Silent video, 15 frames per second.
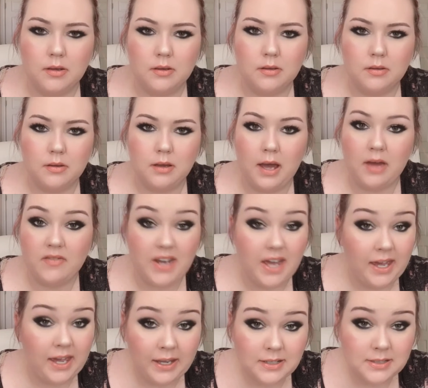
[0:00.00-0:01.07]
I haven't
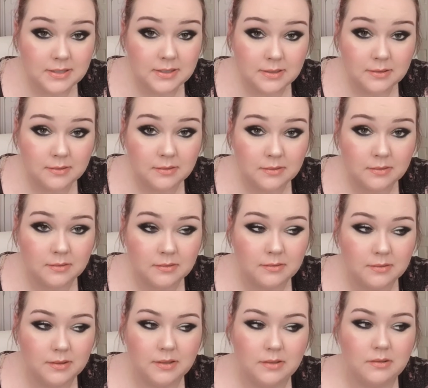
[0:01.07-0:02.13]
ate
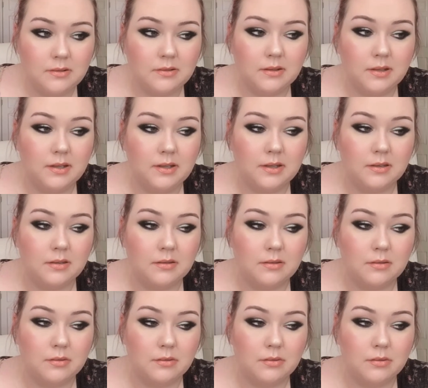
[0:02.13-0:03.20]
in like
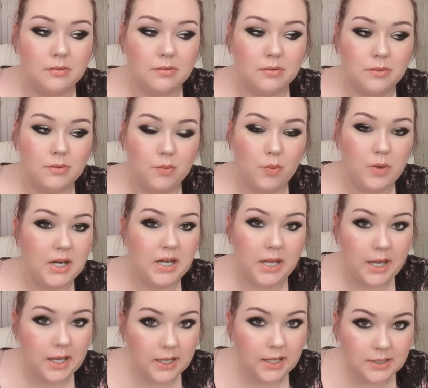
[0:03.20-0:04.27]
3
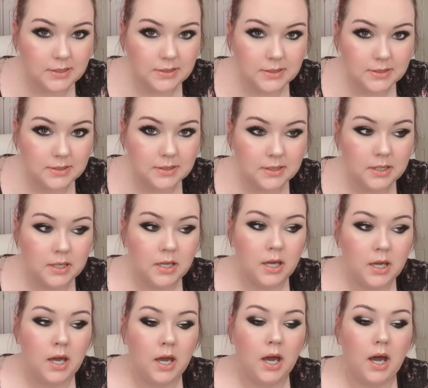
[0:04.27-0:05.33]
days.
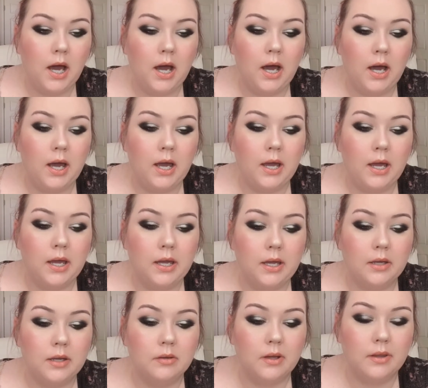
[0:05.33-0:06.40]

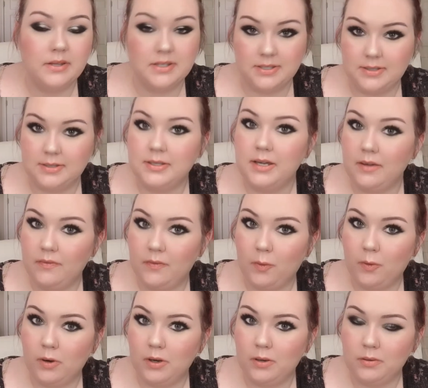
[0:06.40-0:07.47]
And this is day
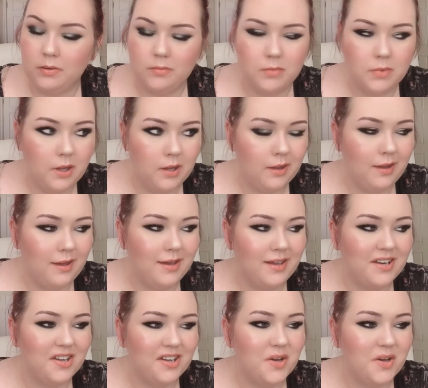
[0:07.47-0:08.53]
4.
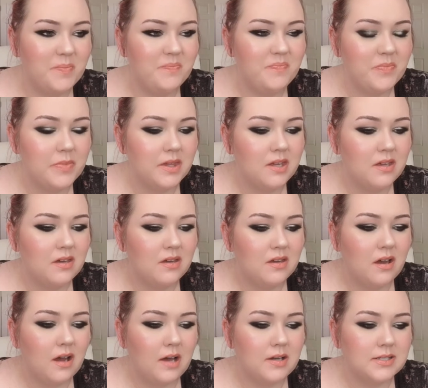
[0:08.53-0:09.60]
And,
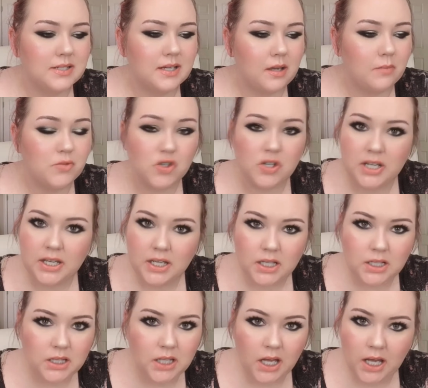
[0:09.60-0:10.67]
I was like, I'm drinking
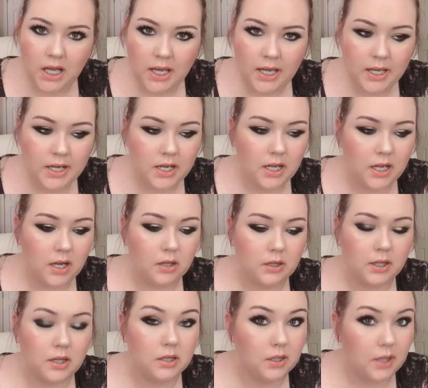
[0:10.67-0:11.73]
a lot,
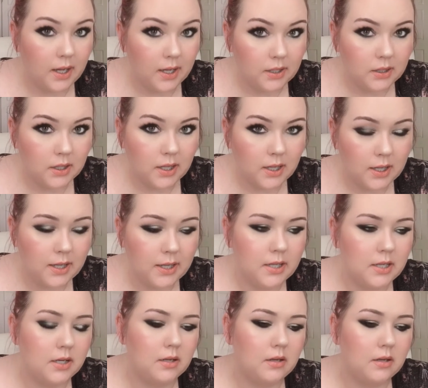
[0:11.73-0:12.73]
like a lot.